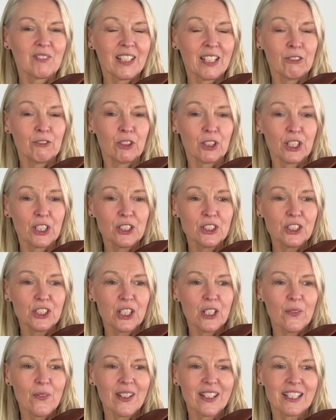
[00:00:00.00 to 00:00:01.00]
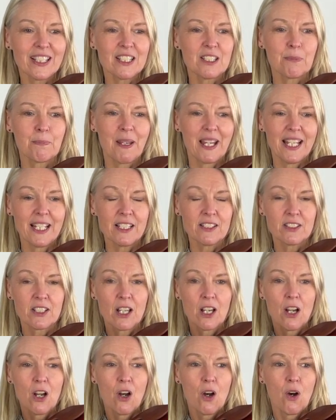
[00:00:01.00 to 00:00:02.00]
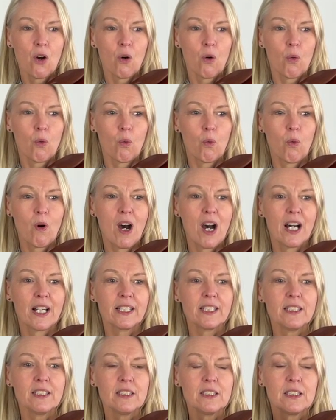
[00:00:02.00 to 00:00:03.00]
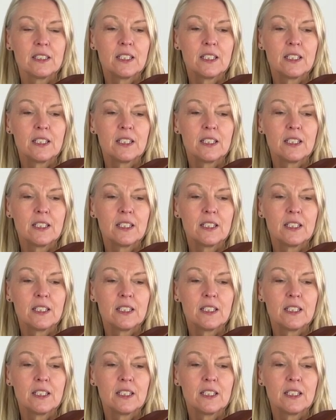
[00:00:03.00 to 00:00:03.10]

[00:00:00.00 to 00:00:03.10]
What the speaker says: We're going to go at this pace. One,